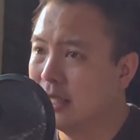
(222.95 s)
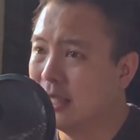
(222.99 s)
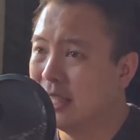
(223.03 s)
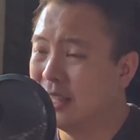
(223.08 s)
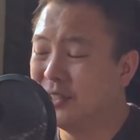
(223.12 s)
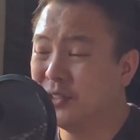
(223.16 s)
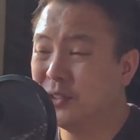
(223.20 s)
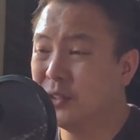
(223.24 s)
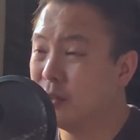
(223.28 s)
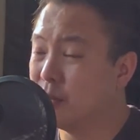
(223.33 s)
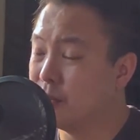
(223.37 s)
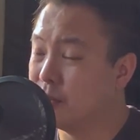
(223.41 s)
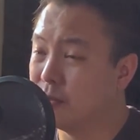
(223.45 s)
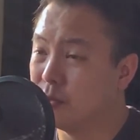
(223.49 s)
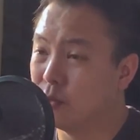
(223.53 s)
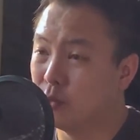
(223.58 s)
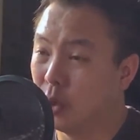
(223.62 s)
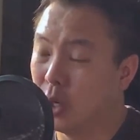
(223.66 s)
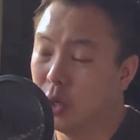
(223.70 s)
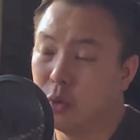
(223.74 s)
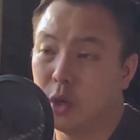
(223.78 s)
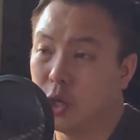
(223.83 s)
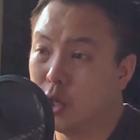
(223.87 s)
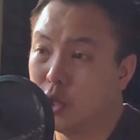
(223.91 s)
This is
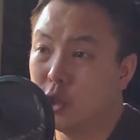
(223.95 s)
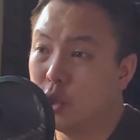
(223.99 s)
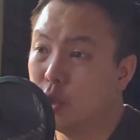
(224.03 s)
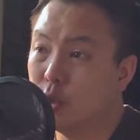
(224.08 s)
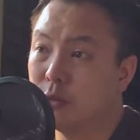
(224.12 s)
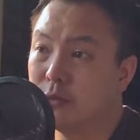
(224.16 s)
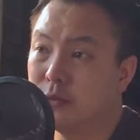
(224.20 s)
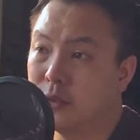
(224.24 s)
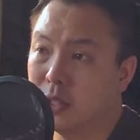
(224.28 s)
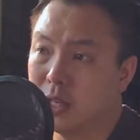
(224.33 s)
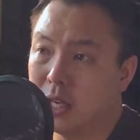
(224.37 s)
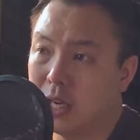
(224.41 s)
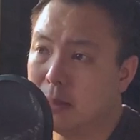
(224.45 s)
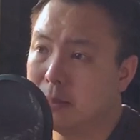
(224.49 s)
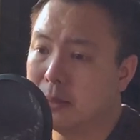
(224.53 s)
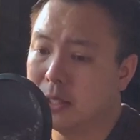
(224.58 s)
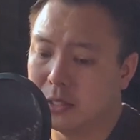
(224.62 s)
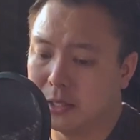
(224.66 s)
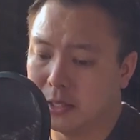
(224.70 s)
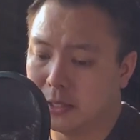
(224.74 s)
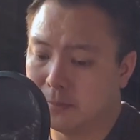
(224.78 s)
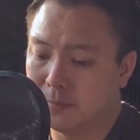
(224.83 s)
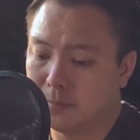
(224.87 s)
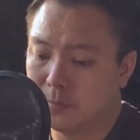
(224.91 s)
a new
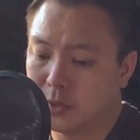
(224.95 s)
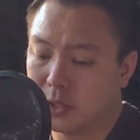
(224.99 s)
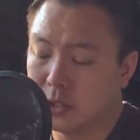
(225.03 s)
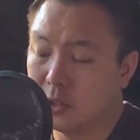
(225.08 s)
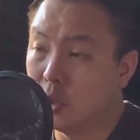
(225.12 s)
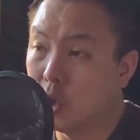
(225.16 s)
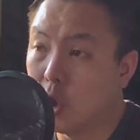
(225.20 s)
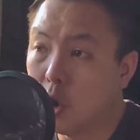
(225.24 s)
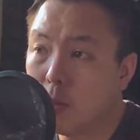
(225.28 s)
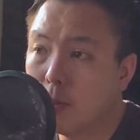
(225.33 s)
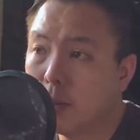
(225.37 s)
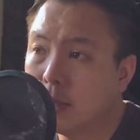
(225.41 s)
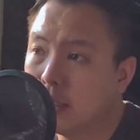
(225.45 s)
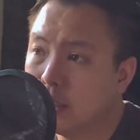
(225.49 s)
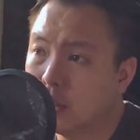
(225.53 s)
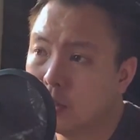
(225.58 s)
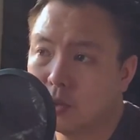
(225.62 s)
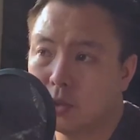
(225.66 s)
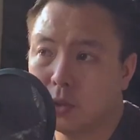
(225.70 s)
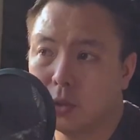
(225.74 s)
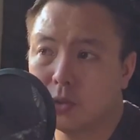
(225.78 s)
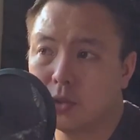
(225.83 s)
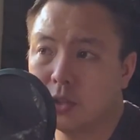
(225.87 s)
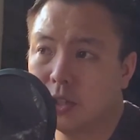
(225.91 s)
phenomenon. Nobody in
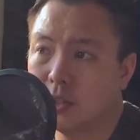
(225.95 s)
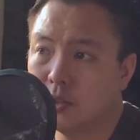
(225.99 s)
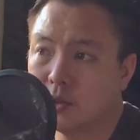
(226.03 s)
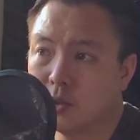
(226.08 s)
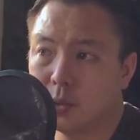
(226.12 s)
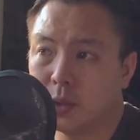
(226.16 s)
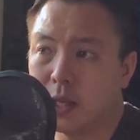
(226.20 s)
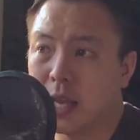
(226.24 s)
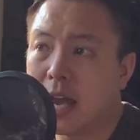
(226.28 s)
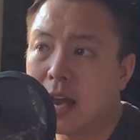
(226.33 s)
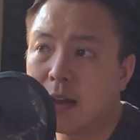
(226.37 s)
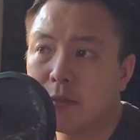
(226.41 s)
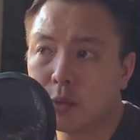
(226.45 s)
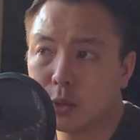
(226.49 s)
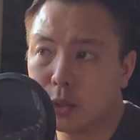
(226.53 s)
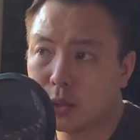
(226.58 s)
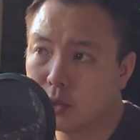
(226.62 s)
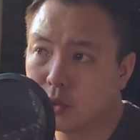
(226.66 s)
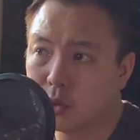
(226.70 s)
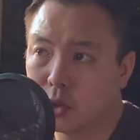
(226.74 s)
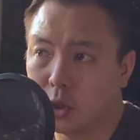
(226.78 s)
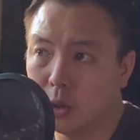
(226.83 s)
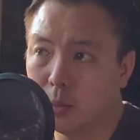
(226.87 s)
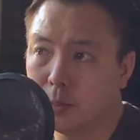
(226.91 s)
church history ever
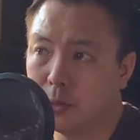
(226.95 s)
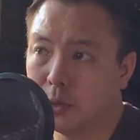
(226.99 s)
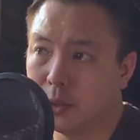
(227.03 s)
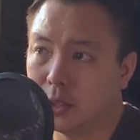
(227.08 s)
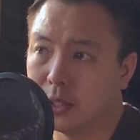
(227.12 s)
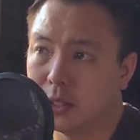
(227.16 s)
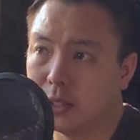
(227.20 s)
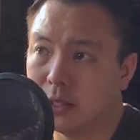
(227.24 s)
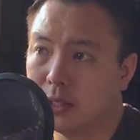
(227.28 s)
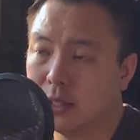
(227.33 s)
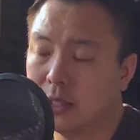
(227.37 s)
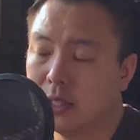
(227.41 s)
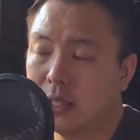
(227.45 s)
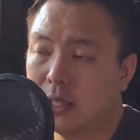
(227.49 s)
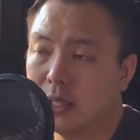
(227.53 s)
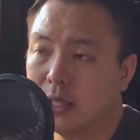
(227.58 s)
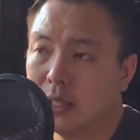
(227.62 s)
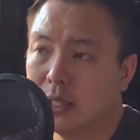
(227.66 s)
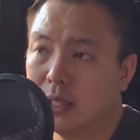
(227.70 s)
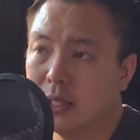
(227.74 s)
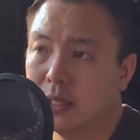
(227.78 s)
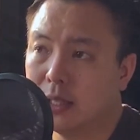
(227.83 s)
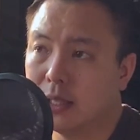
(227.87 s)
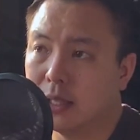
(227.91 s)
interpreted
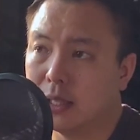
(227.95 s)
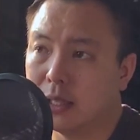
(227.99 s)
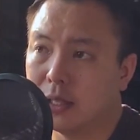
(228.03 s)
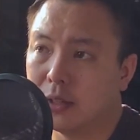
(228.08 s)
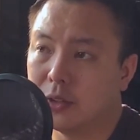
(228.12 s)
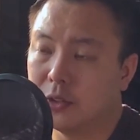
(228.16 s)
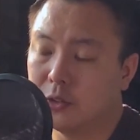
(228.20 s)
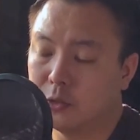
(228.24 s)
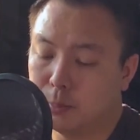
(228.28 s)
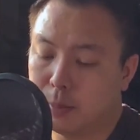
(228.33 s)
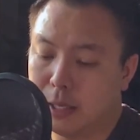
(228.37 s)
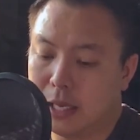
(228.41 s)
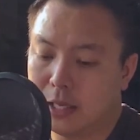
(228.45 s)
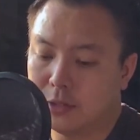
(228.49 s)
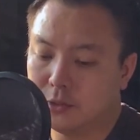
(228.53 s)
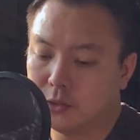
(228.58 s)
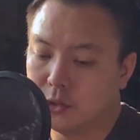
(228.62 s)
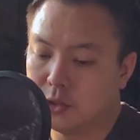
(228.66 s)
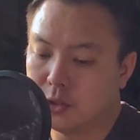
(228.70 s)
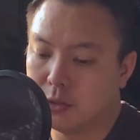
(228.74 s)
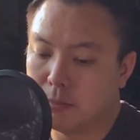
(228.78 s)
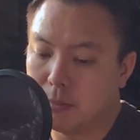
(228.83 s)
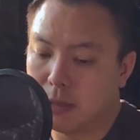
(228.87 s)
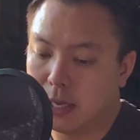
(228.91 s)
this
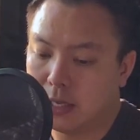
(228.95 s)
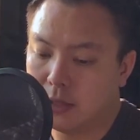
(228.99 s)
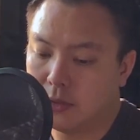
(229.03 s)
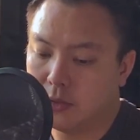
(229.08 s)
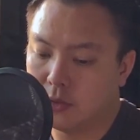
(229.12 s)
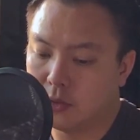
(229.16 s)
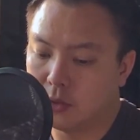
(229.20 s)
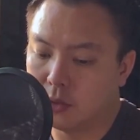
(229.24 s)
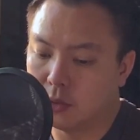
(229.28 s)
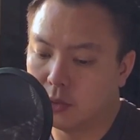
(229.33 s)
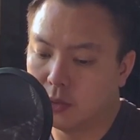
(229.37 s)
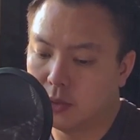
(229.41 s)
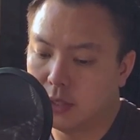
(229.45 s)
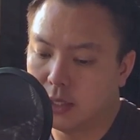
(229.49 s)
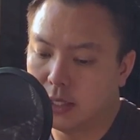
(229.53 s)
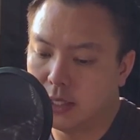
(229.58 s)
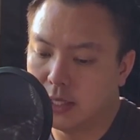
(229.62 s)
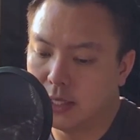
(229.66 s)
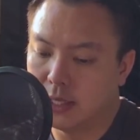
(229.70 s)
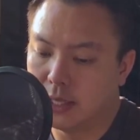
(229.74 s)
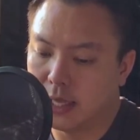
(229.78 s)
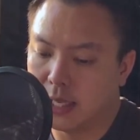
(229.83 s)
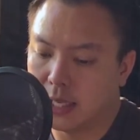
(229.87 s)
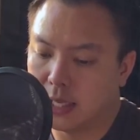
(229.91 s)
passage in Matthew
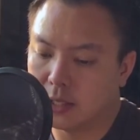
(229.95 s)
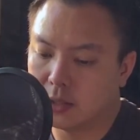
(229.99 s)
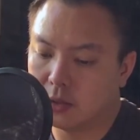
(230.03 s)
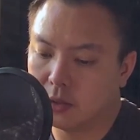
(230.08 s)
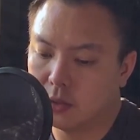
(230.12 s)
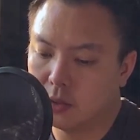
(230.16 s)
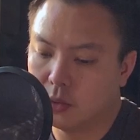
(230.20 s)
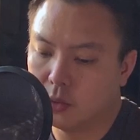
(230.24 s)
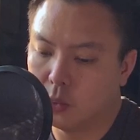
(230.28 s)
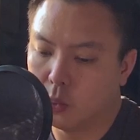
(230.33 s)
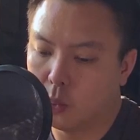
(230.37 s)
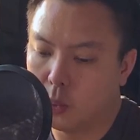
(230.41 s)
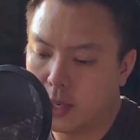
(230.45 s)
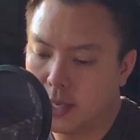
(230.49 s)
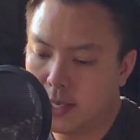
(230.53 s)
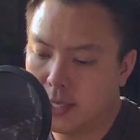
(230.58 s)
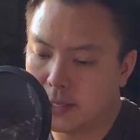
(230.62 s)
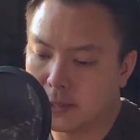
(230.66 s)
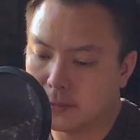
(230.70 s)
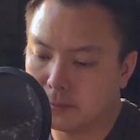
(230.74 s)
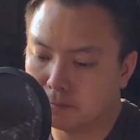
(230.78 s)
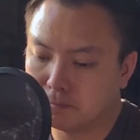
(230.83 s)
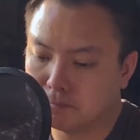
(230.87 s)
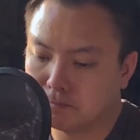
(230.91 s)
in that
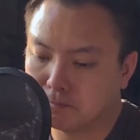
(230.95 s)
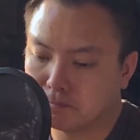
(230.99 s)
way.